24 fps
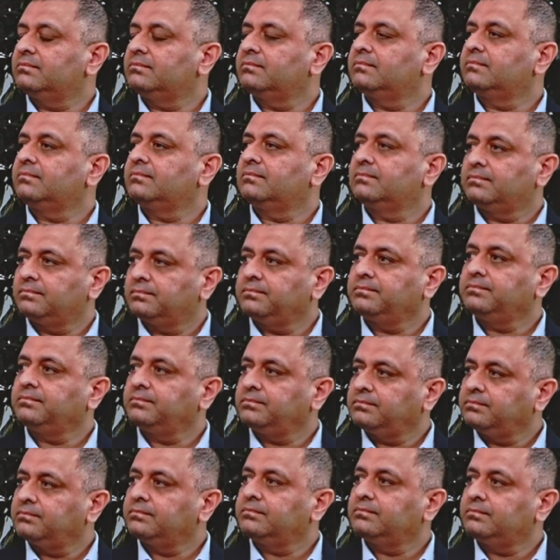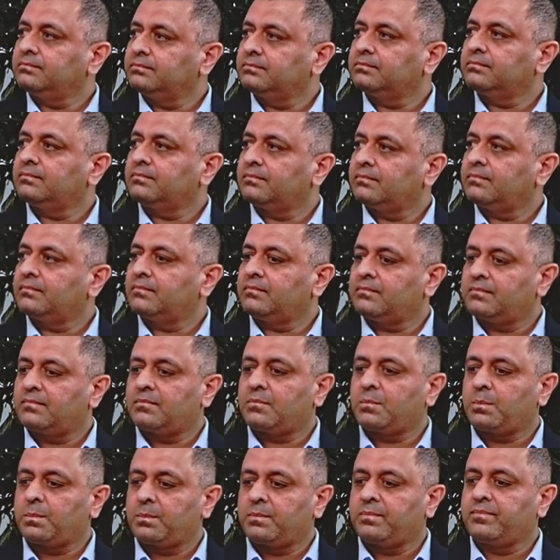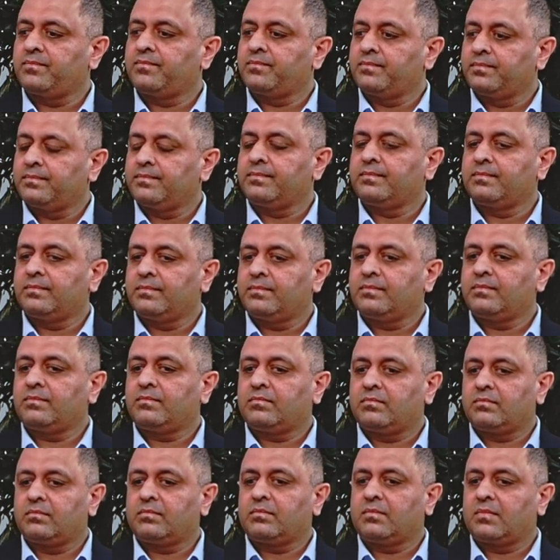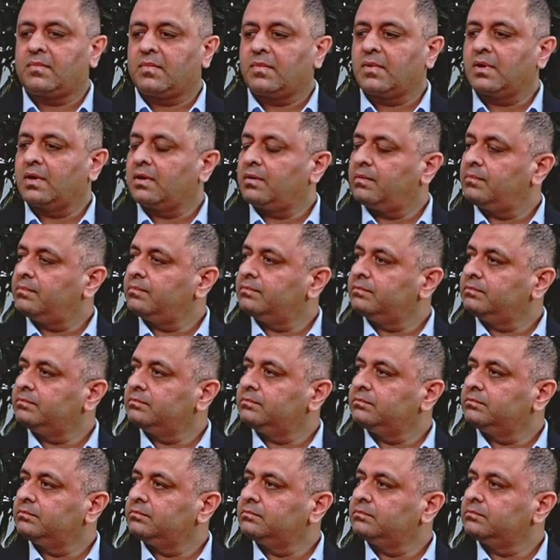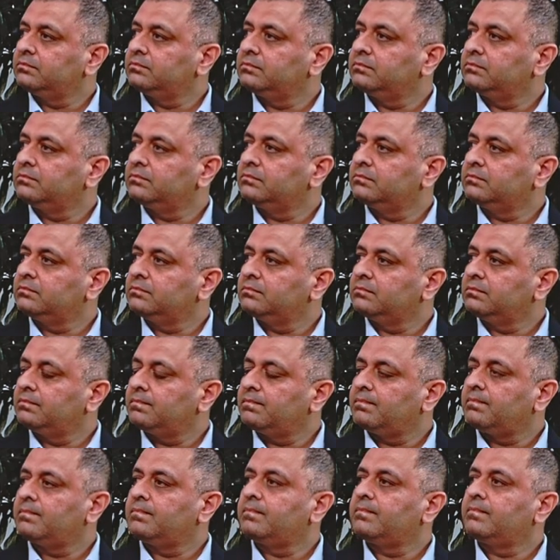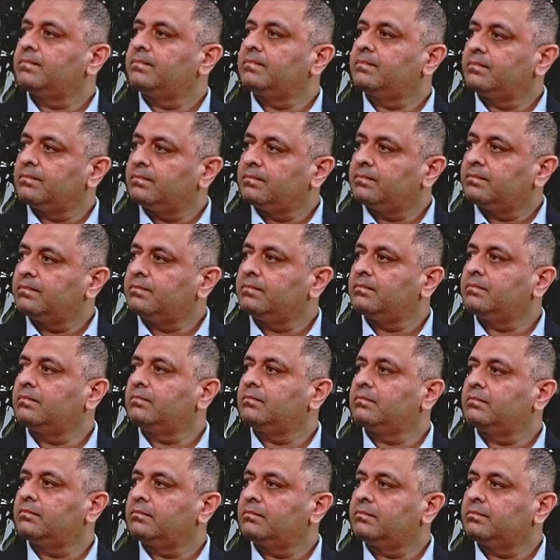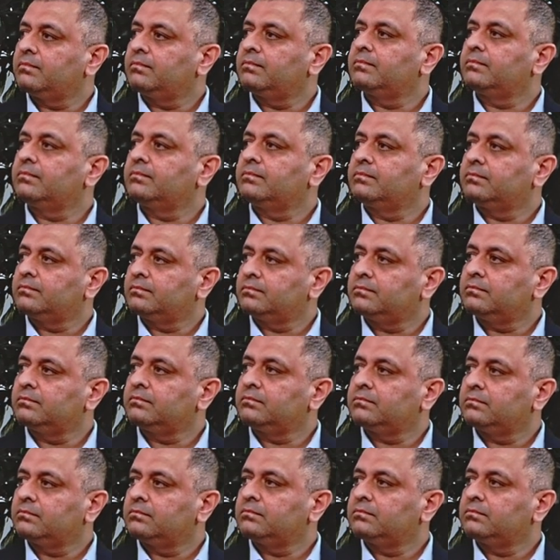This person isn't speaking.